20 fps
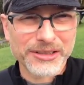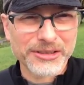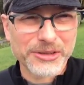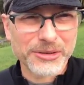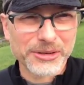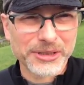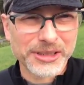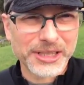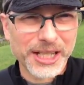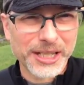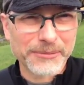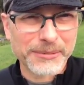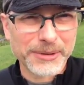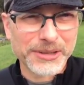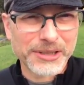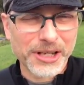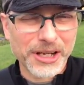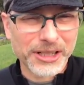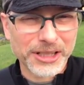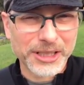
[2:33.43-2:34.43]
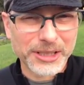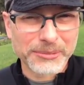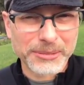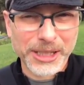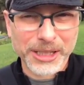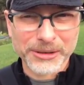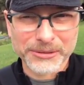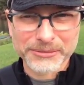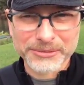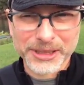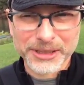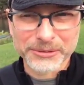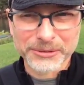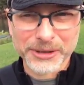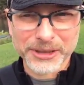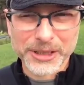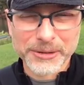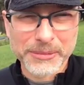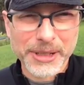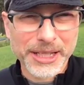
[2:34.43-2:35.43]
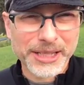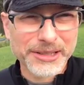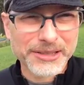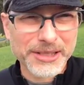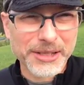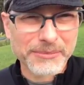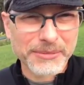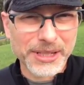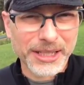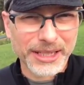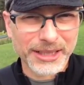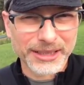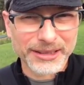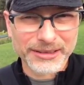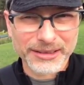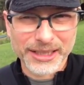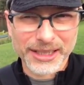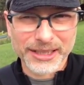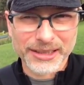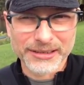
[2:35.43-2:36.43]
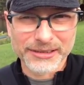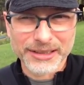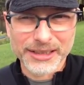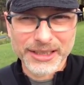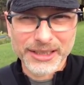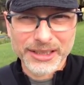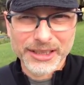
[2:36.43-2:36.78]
that Julie and I have been talking about and really make it something. And